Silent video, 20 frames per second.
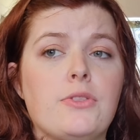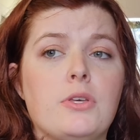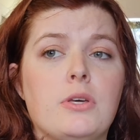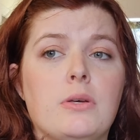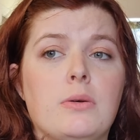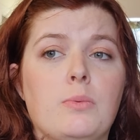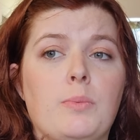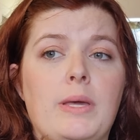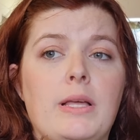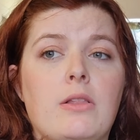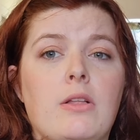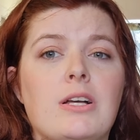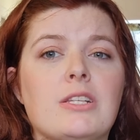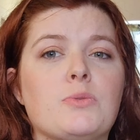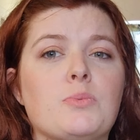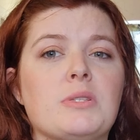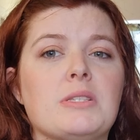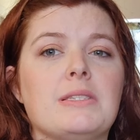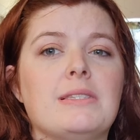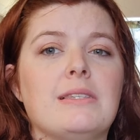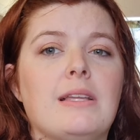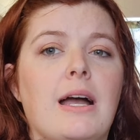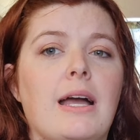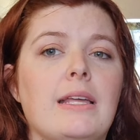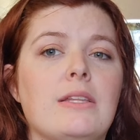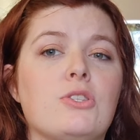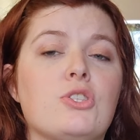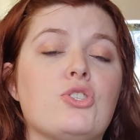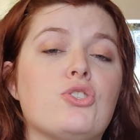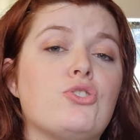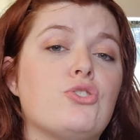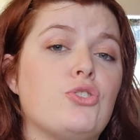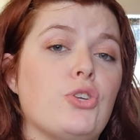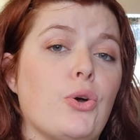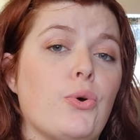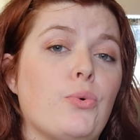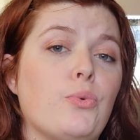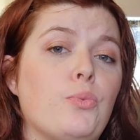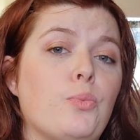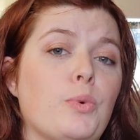The weight class was 9
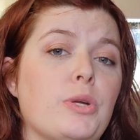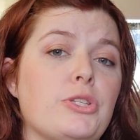stone,